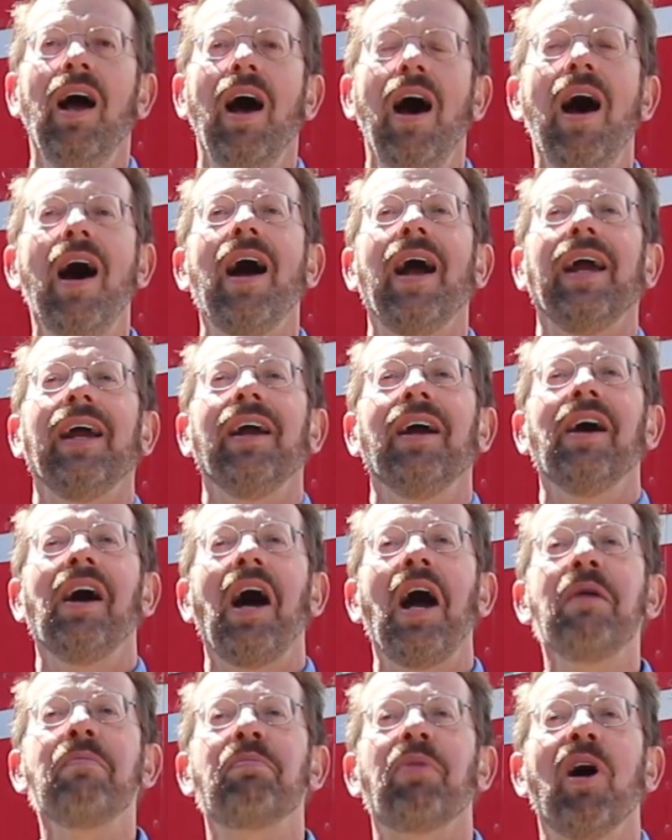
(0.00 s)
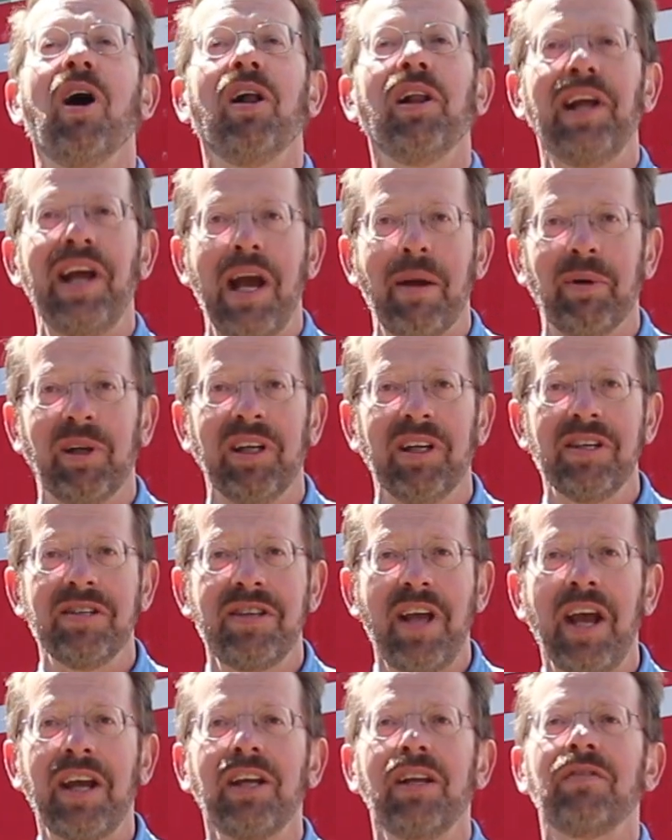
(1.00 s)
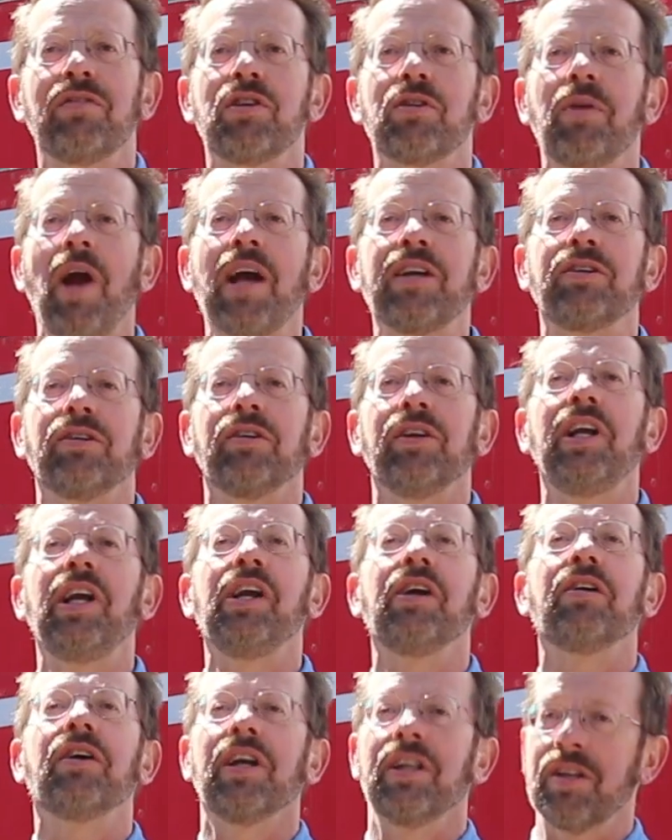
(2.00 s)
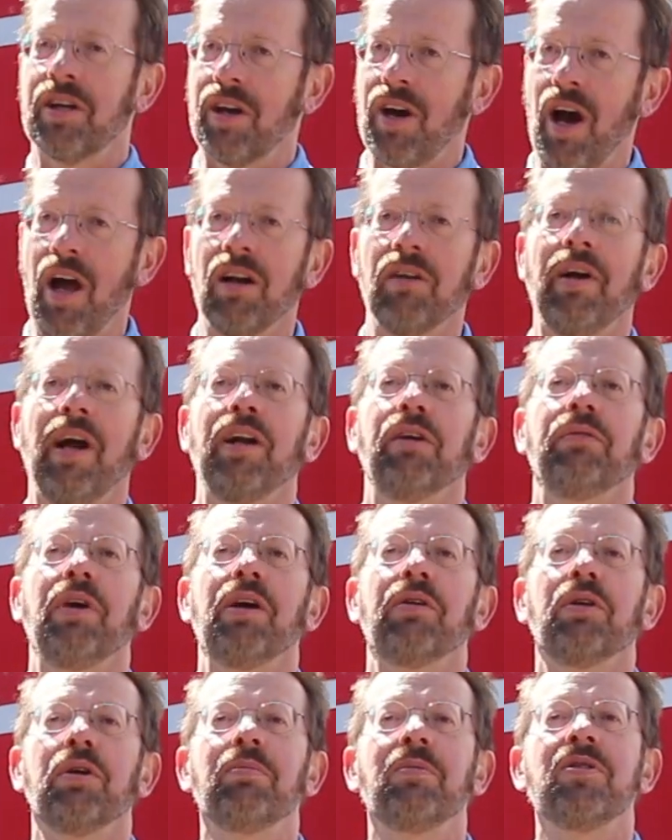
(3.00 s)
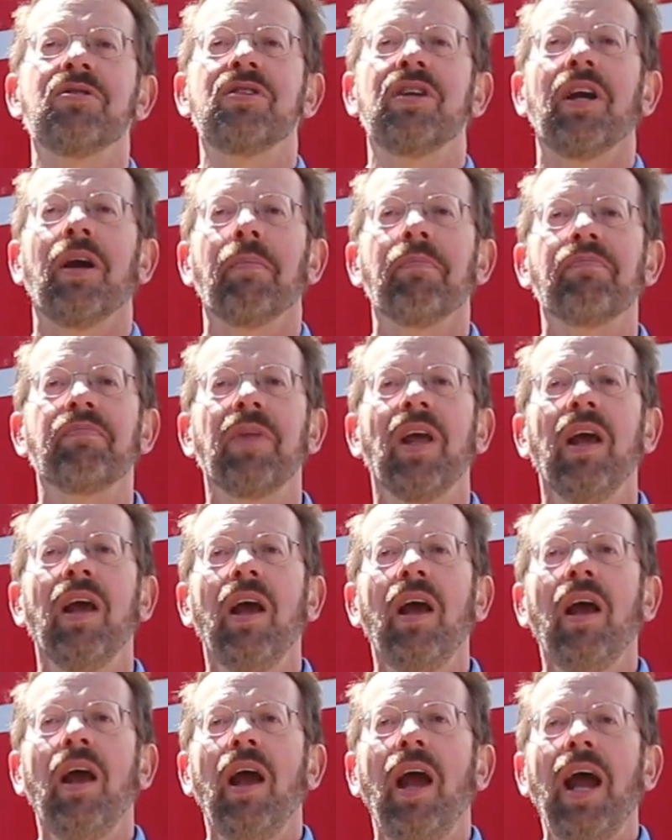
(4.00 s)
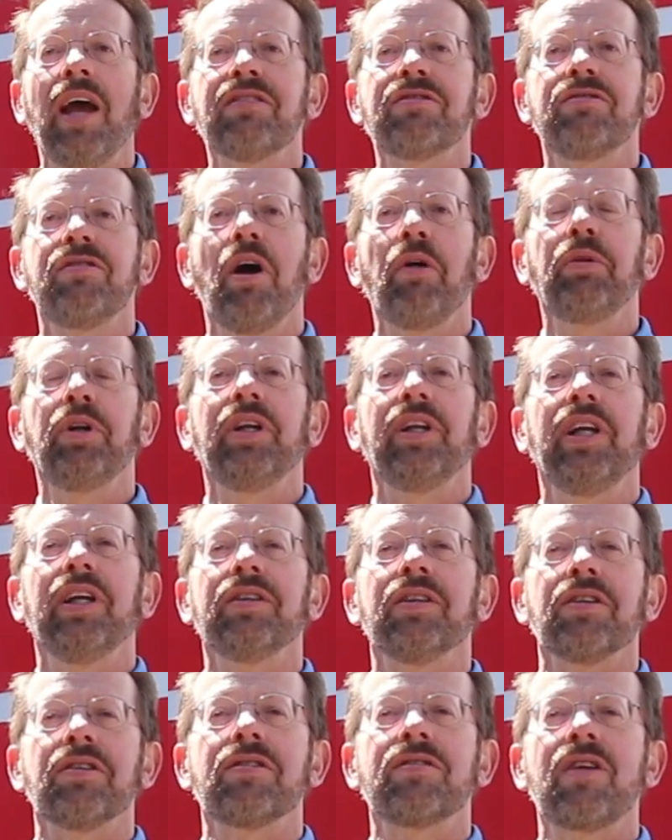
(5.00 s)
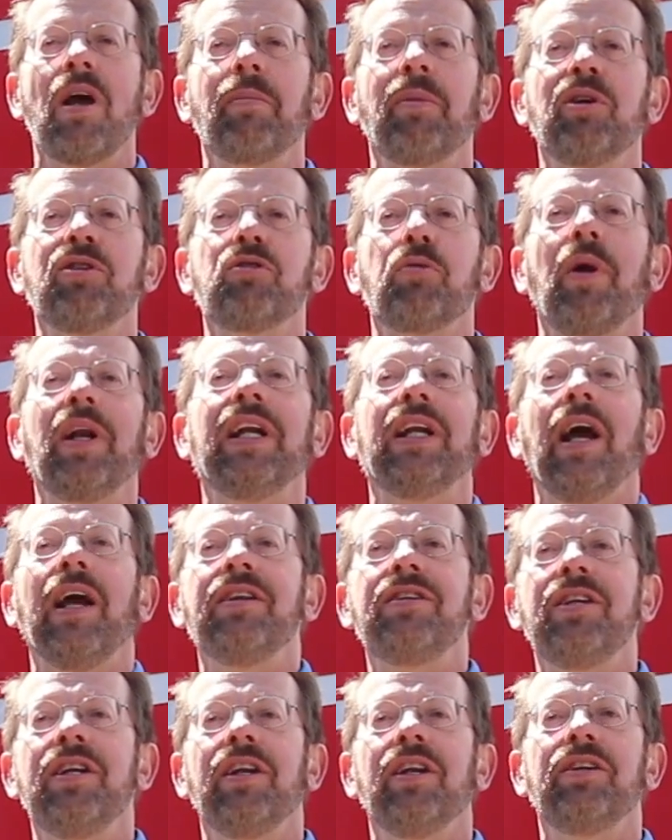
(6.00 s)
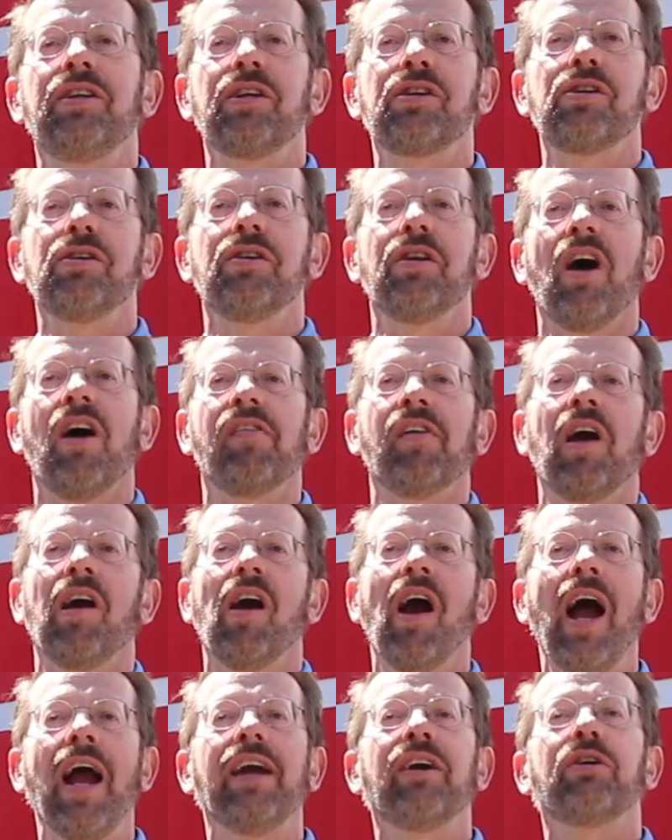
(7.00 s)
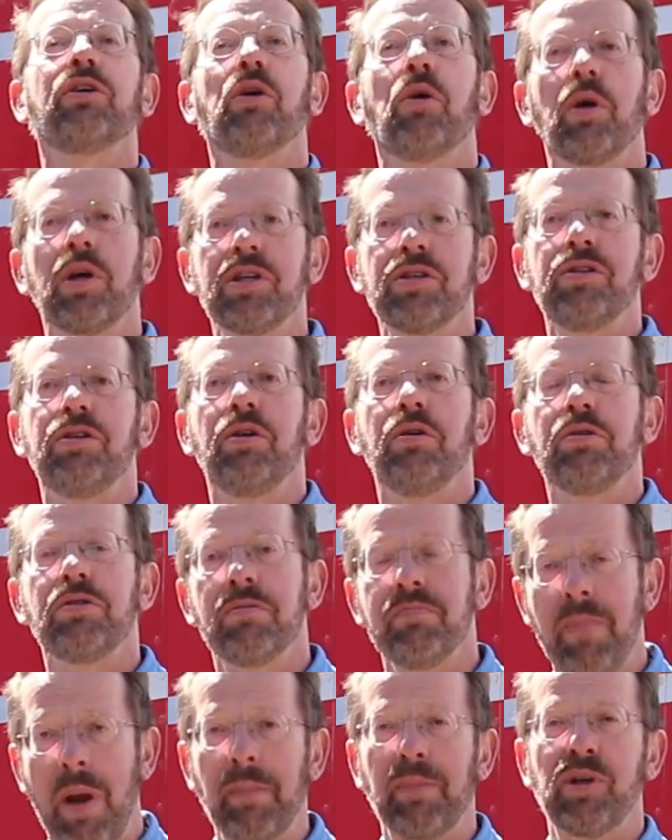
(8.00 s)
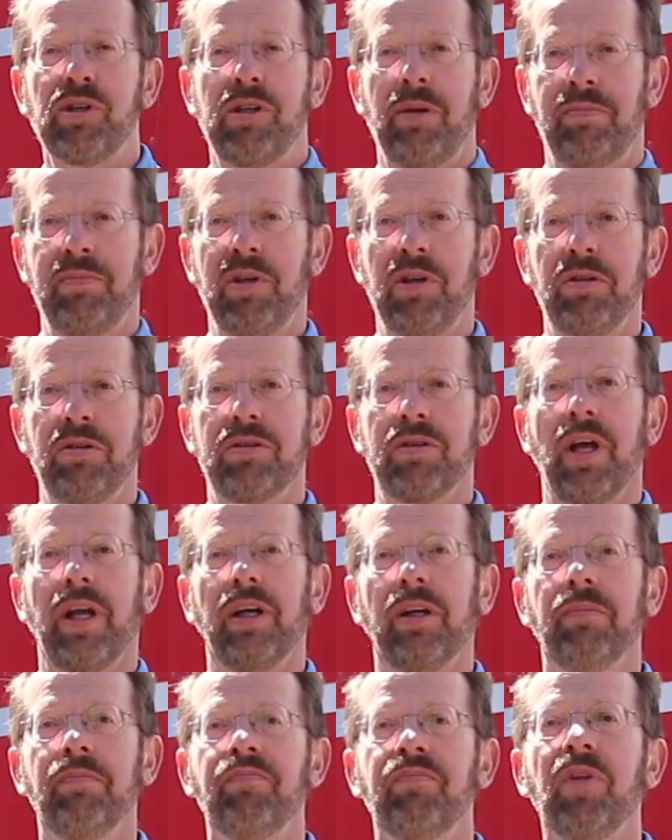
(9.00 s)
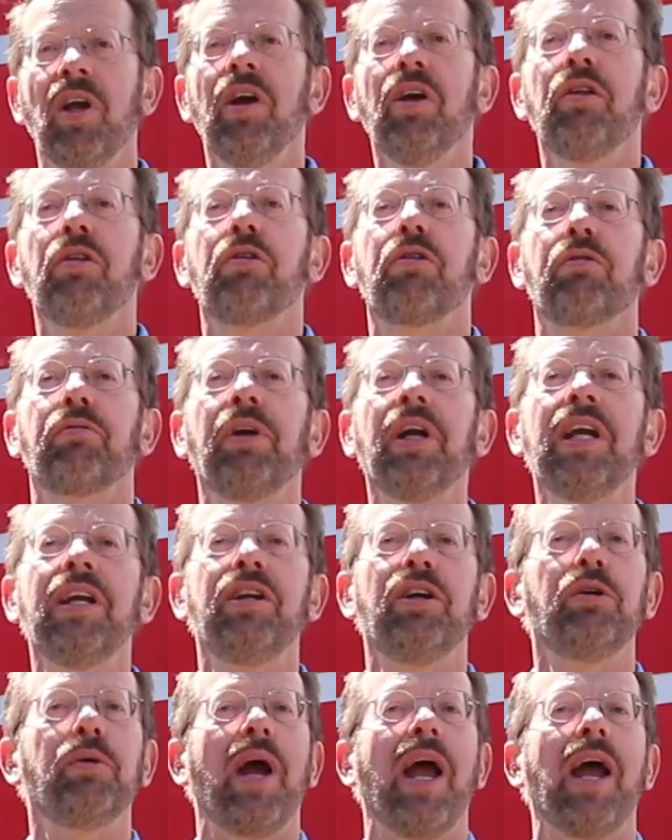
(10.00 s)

Hi, I'm Paul Hammond, Executive Director here at the Colorado Railroad Museum. As noted in the summer 2019 edition of our Iron Horse News membership newsletter, three new